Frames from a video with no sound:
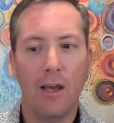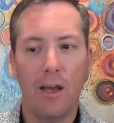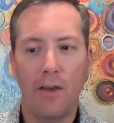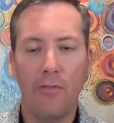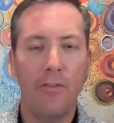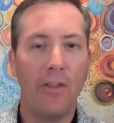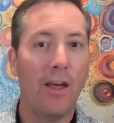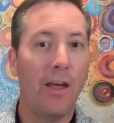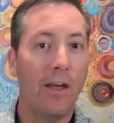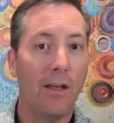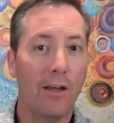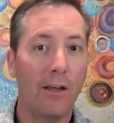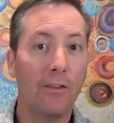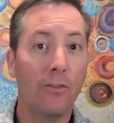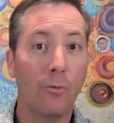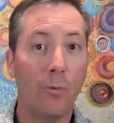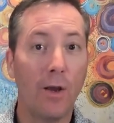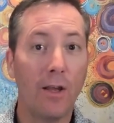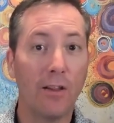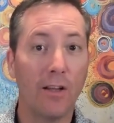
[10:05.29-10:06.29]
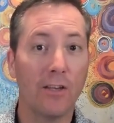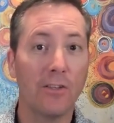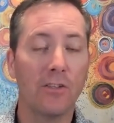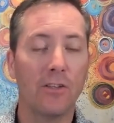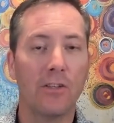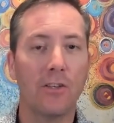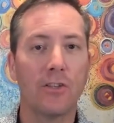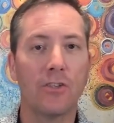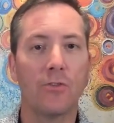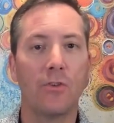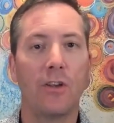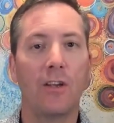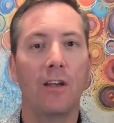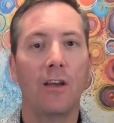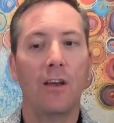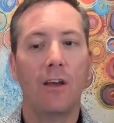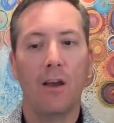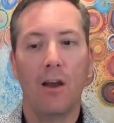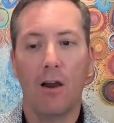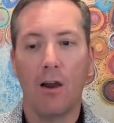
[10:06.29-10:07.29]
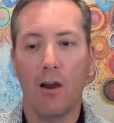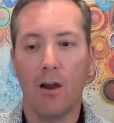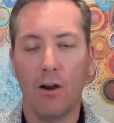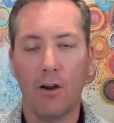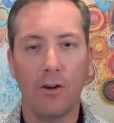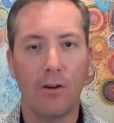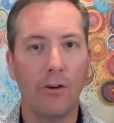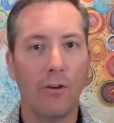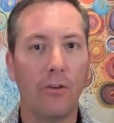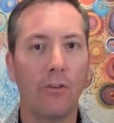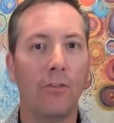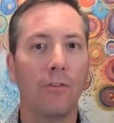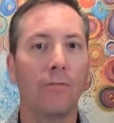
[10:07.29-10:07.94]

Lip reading: and the weight loss industry are,